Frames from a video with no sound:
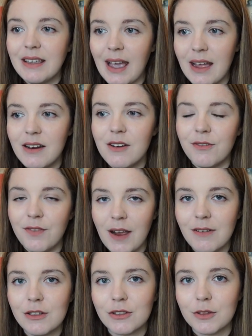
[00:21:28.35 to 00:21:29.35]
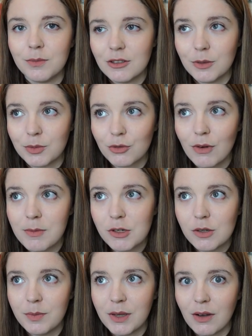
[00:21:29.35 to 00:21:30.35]
getting a fairly sub
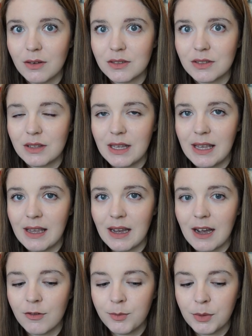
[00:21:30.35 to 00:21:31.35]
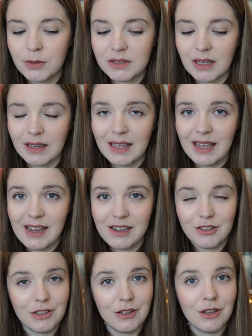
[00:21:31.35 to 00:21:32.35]
subscription because they have books that cater
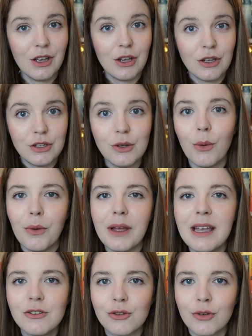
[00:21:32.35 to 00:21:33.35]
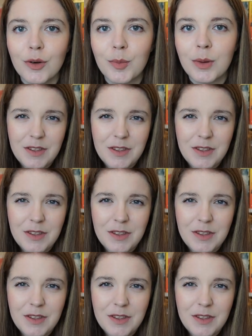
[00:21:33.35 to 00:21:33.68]
to your age group.